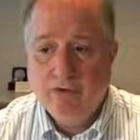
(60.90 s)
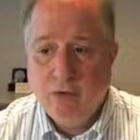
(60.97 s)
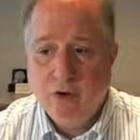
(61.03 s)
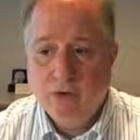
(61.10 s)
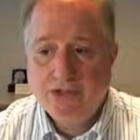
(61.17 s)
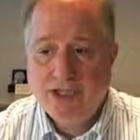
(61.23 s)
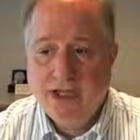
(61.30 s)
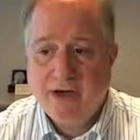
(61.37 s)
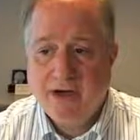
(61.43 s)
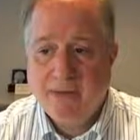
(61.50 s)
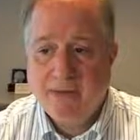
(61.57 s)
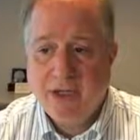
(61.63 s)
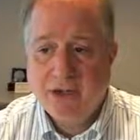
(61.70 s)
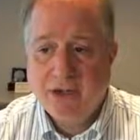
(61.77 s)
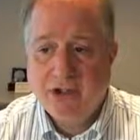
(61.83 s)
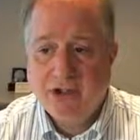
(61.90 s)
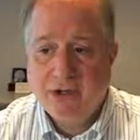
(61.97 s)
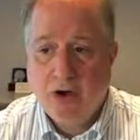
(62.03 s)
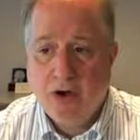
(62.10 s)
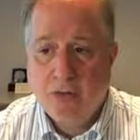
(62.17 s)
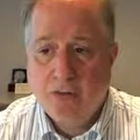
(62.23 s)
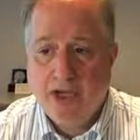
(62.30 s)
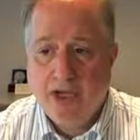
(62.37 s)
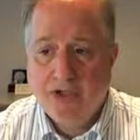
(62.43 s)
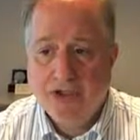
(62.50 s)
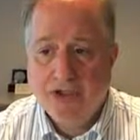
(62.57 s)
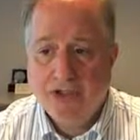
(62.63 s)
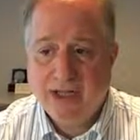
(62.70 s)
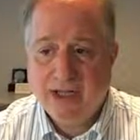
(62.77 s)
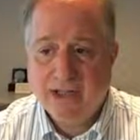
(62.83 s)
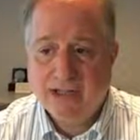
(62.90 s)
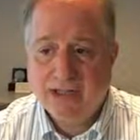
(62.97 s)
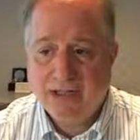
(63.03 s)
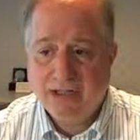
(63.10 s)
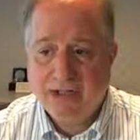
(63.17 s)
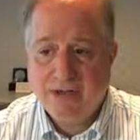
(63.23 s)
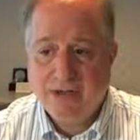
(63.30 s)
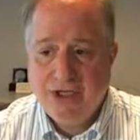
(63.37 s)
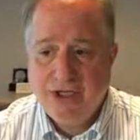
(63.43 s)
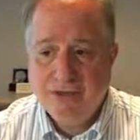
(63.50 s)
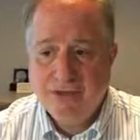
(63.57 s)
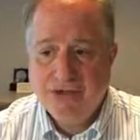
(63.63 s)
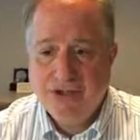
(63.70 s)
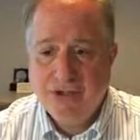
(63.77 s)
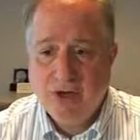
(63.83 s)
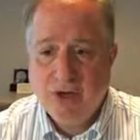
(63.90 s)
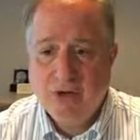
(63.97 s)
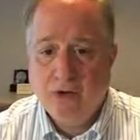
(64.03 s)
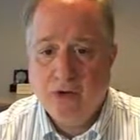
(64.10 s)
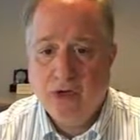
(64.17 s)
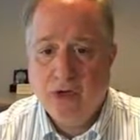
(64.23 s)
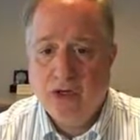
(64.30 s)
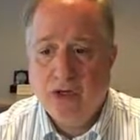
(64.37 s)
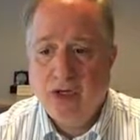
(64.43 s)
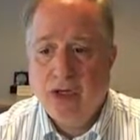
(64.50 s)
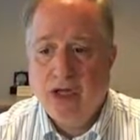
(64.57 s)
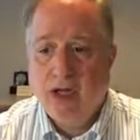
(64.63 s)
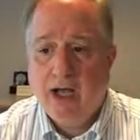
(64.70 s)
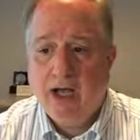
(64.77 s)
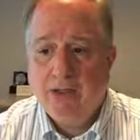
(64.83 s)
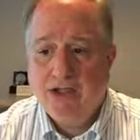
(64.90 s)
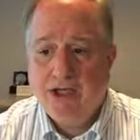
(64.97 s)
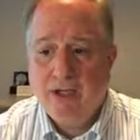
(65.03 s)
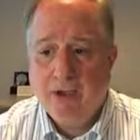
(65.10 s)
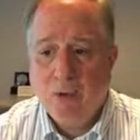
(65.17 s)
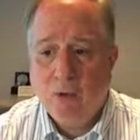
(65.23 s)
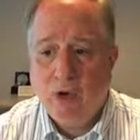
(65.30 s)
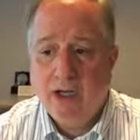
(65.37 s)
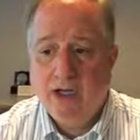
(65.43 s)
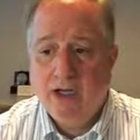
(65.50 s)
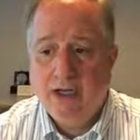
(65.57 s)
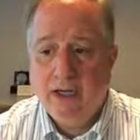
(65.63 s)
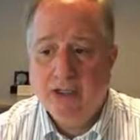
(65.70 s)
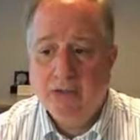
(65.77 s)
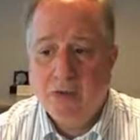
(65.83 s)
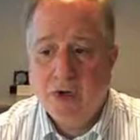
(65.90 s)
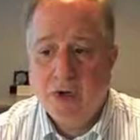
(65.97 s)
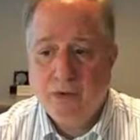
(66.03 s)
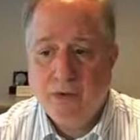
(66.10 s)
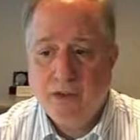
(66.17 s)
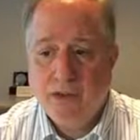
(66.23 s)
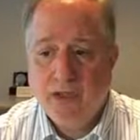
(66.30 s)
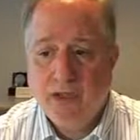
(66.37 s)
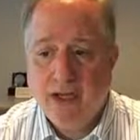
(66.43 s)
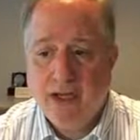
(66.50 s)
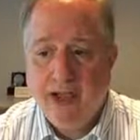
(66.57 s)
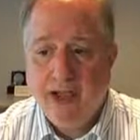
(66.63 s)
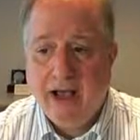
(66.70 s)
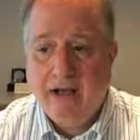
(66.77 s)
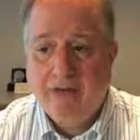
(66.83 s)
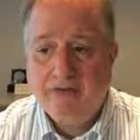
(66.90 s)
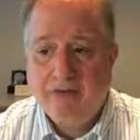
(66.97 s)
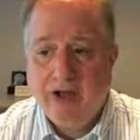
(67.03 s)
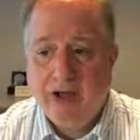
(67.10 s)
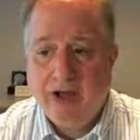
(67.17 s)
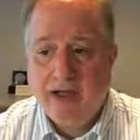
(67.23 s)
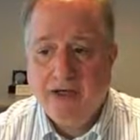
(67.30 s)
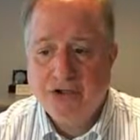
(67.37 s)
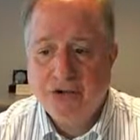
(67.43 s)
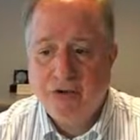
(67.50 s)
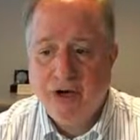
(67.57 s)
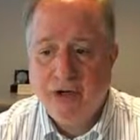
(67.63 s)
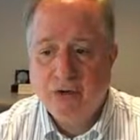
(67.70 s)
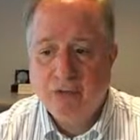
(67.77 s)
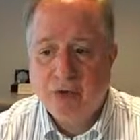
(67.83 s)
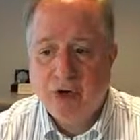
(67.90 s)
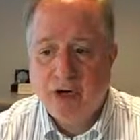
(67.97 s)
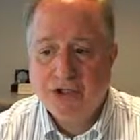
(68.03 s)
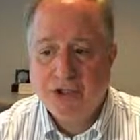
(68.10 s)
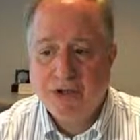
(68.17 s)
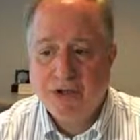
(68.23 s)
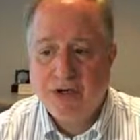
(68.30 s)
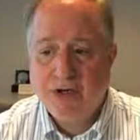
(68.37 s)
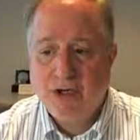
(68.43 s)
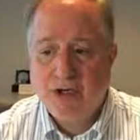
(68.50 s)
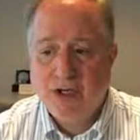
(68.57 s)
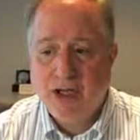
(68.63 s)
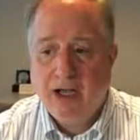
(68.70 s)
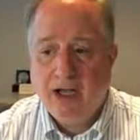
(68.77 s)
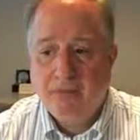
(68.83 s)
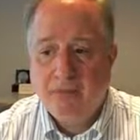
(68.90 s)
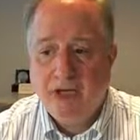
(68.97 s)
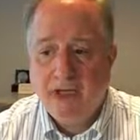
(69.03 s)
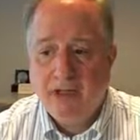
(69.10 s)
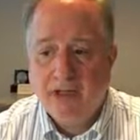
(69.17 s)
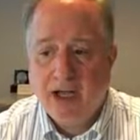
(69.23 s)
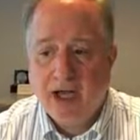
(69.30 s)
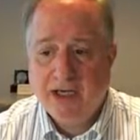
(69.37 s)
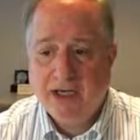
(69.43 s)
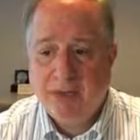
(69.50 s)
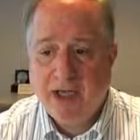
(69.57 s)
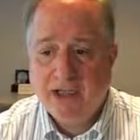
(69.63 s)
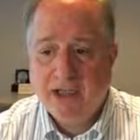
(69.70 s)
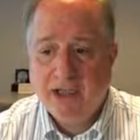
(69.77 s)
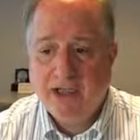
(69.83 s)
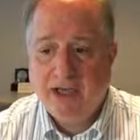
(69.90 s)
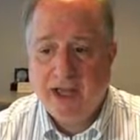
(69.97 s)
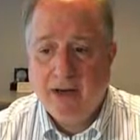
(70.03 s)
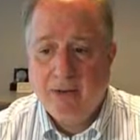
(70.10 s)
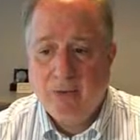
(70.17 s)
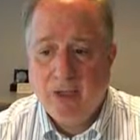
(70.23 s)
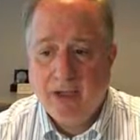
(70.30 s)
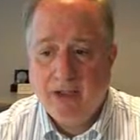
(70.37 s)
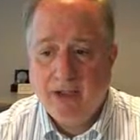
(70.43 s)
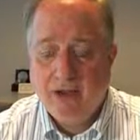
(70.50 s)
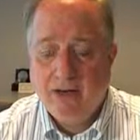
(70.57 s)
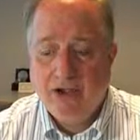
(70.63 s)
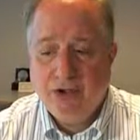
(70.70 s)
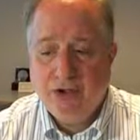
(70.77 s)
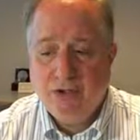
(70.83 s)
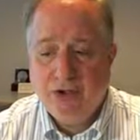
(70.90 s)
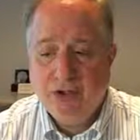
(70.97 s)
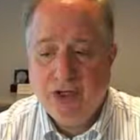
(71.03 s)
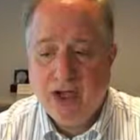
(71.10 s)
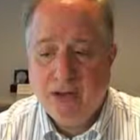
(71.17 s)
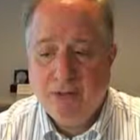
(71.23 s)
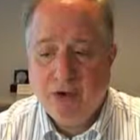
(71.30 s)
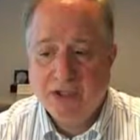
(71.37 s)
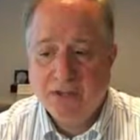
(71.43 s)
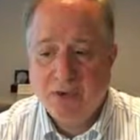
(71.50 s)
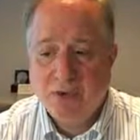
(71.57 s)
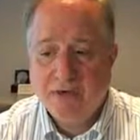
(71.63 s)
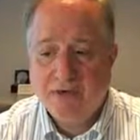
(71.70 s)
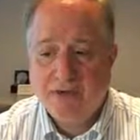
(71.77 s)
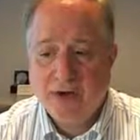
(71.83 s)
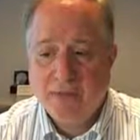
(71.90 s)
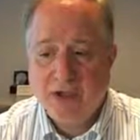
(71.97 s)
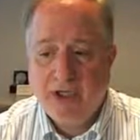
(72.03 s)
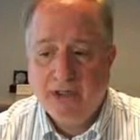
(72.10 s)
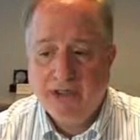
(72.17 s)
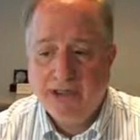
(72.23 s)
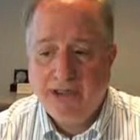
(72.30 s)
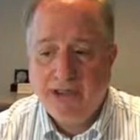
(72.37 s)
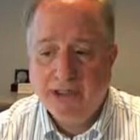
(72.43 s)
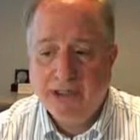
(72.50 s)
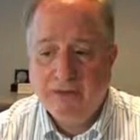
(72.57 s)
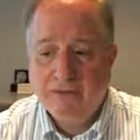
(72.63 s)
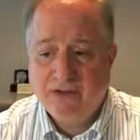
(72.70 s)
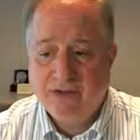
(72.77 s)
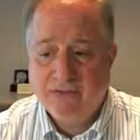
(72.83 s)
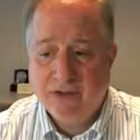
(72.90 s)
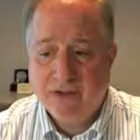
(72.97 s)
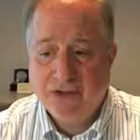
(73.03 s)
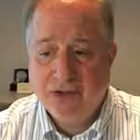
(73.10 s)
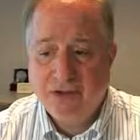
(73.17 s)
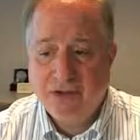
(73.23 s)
standard measures in all patients. That's considered tier 0. Tier 1 is where we have intracranial pressure being documented, and we do hyperosmolar therapy and CSF diversion.